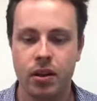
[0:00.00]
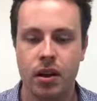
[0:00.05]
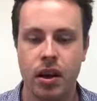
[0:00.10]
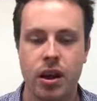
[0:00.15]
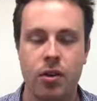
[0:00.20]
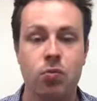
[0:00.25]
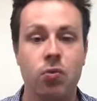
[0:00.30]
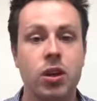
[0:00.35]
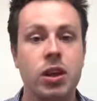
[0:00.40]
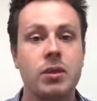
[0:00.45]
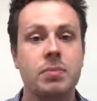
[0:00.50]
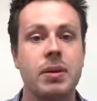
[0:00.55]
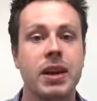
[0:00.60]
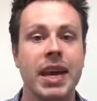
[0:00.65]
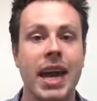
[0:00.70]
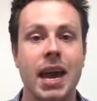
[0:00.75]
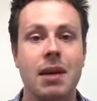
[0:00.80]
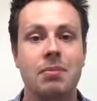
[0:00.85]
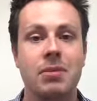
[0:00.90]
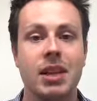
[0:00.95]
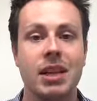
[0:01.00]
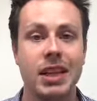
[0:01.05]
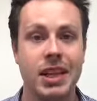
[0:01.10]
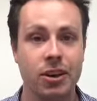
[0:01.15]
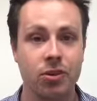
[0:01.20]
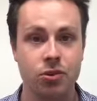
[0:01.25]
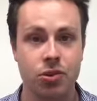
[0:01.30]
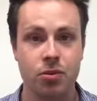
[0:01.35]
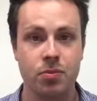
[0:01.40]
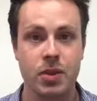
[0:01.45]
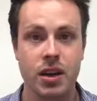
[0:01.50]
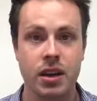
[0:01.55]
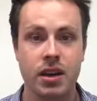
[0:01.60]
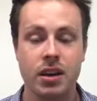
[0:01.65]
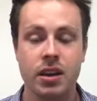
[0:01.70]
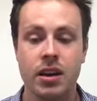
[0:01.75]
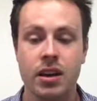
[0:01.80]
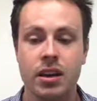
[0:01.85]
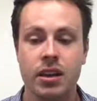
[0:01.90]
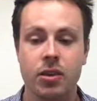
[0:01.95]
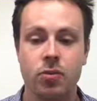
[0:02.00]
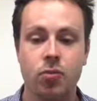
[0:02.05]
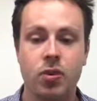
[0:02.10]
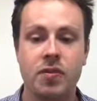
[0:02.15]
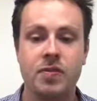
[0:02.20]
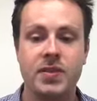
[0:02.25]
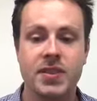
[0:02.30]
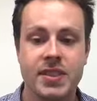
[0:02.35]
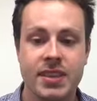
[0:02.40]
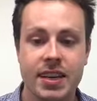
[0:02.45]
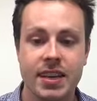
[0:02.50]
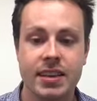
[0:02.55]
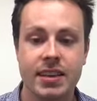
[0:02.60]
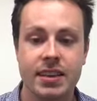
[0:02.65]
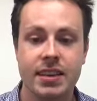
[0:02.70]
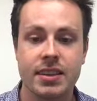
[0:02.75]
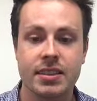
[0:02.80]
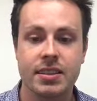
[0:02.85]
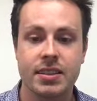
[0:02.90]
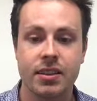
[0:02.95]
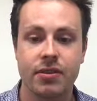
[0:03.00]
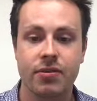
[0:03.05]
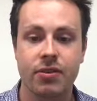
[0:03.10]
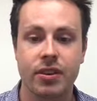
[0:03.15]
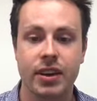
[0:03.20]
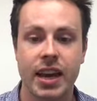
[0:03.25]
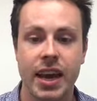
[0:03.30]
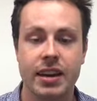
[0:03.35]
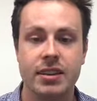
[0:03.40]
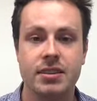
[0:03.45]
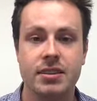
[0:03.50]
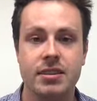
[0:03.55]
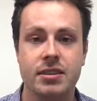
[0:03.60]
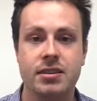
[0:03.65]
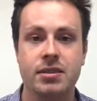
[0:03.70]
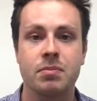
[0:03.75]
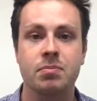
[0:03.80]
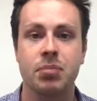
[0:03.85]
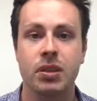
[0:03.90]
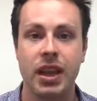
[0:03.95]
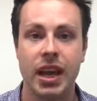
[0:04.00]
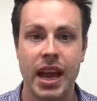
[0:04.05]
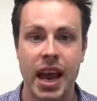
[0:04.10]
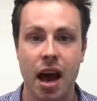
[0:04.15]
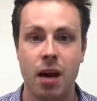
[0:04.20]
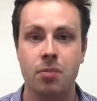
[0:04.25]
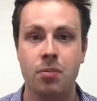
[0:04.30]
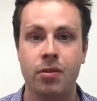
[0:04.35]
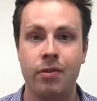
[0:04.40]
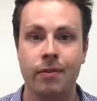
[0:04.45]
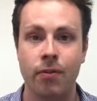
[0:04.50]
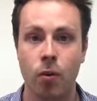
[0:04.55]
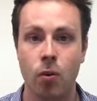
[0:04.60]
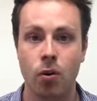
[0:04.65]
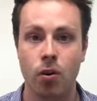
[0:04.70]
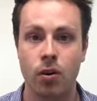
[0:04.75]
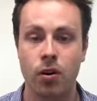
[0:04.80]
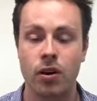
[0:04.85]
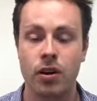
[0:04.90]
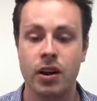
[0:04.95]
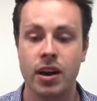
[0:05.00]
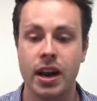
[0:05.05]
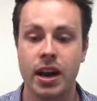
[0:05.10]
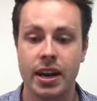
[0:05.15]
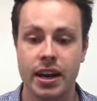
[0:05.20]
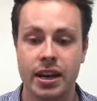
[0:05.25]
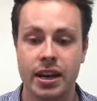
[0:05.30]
It really became clear to me that we've seen these different cases play out before in